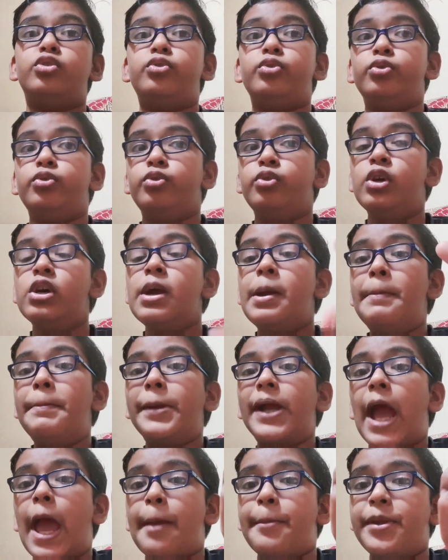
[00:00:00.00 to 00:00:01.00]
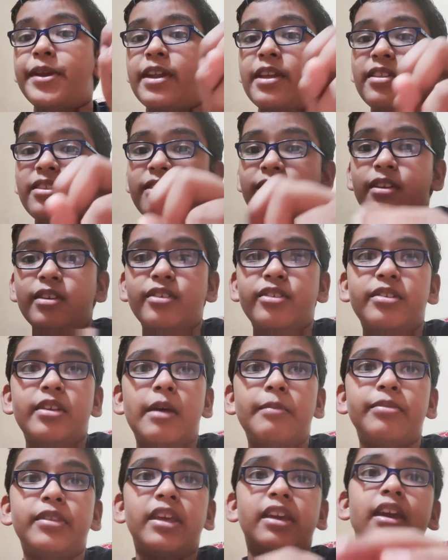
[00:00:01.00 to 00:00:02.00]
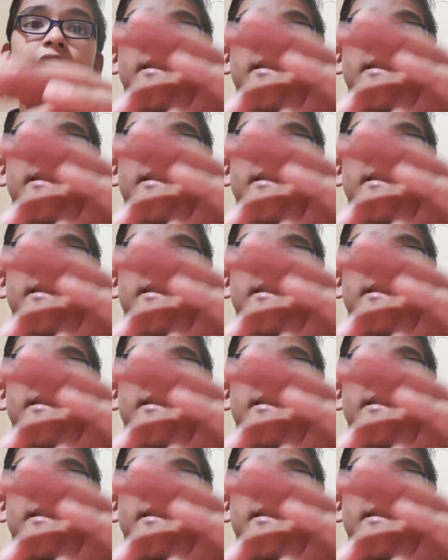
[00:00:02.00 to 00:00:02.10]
to pyramid and search something.